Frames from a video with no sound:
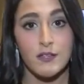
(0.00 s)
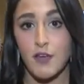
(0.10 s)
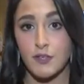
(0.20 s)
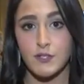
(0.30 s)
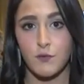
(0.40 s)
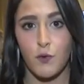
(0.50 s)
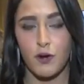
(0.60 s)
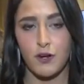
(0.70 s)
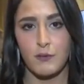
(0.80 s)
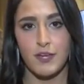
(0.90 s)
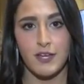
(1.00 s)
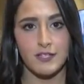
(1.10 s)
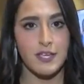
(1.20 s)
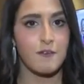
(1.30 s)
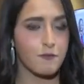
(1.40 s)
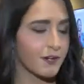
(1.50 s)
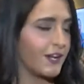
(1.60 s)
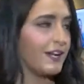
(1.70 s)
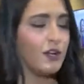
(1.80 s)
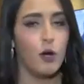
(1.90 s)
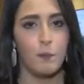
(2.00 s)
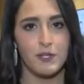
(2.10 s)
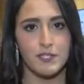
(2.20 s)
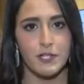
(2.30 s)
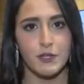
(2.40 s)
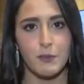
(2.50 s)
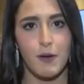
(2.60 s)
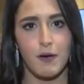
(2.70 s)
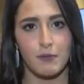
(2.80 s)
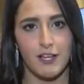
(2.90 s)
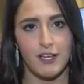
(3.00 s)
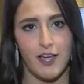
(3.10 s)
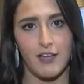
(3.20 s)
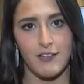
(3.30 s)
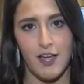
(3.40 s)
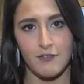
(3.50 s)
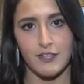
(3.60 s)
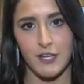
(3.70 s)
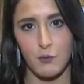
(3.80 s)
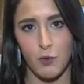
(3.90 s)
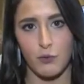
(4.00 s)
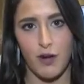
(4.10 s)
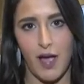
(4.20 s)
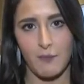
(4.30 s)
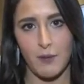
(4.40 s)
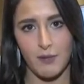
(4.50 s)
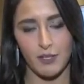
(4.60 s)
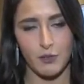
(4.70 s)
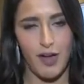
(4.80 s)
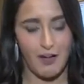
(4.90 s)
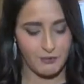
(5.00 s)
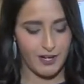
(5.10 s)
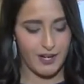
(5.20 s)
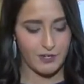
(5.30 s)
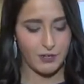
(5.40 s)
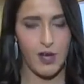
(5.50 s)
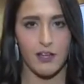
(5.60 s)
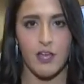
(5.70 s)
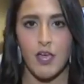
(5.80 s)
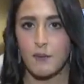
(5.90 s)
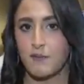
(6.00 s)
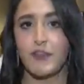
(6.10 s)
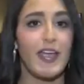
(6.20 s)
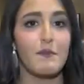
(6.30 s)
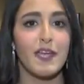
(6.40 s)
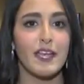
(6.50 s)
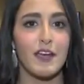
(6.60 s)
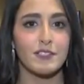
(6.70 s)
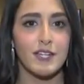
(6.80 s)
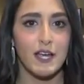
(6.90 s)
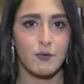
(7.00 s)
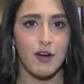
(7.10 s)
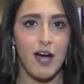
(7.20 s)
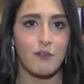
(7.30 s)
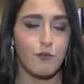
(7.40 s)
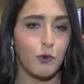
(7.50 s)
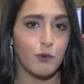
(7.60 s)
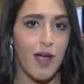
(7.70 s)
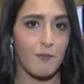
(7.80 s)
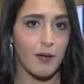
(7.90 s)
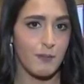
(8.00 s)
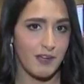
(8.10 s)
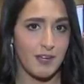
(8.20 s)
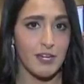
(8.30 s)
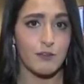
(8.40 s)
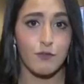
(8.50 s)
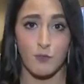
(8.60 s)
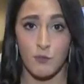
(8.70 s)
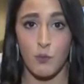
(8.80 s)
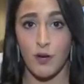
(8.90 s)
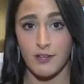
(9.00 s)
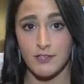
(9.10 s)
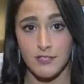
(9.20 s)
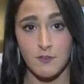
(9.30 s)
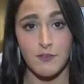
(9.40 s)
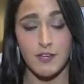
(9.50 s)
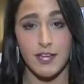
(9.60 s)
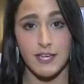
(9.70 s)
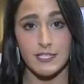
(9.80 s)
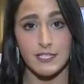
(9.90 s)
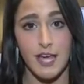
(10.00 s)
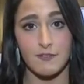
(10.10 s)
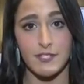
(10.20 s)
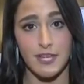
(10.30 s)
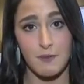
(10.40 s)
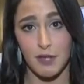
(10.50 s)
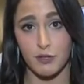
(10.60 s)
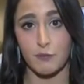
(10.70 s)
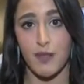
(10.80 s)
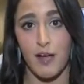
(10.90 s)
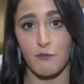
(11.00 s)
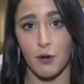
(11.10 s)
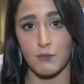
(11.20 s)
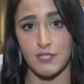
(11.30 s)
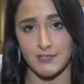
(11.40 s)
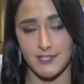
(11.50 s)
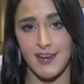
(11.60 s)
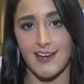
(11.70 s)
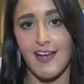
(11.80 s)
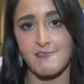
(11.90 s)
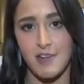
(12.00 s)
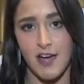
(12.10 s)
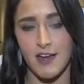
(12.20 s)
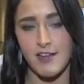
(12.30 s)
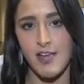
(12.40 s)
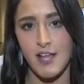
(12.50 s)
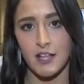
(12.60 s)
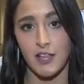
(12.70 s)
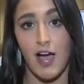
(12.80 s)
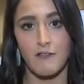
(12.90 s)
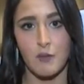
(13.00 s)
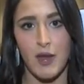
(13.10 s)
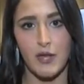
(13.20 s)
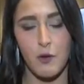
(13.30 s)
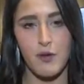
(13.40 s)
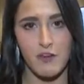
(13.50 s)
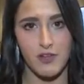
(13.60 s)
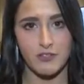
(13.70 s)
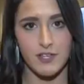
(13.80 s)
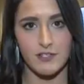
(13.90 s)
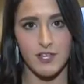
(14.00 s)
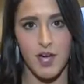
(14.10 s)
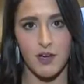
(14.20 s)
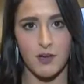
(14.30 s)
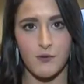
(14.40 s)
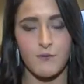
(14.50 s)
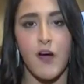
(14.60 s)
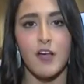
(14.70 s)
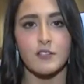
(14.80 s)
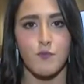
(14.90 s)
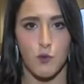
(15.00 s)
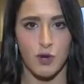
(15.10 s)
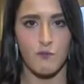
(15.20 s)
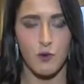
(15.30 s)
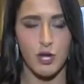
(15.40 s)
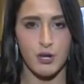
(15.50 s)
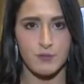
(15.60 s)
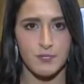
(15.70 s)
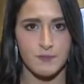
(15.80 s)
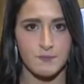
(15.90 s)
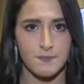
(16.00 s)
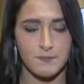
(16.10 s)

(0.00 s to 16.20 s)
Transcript: Now, this forum is free and open to the public, and everything will wrap up a little after 8 o'clock. But if you can't make it out tonight, we'll have a full wrap up and hear from what some of the candidates have to say about their platforms tonight at 9. Live in Waco, Maribel Santiago, Fox 44 News.